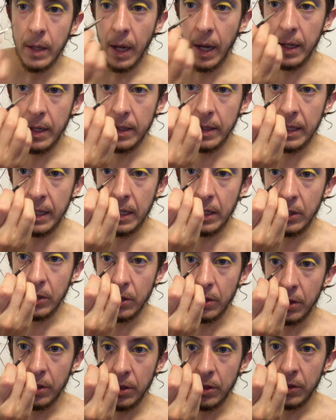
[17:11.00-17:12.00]
Kind of the
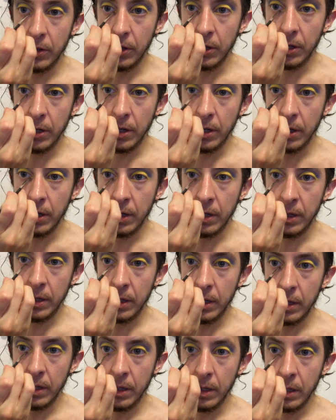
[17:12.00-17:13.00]
inner
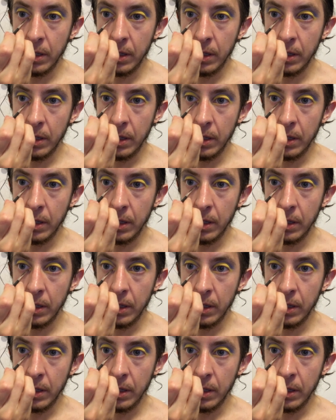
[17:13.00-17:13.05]
third.